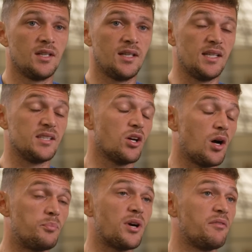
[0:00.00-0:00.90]
He's got a
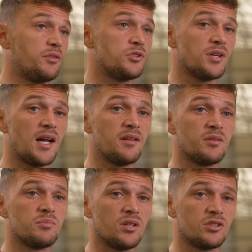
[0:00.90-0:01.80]
bright future ahead of
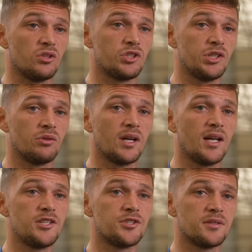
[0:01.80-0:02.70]
him, so at such a young
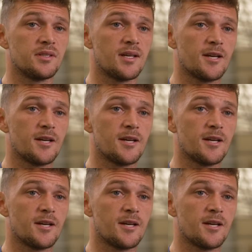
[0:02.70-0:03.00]
age, and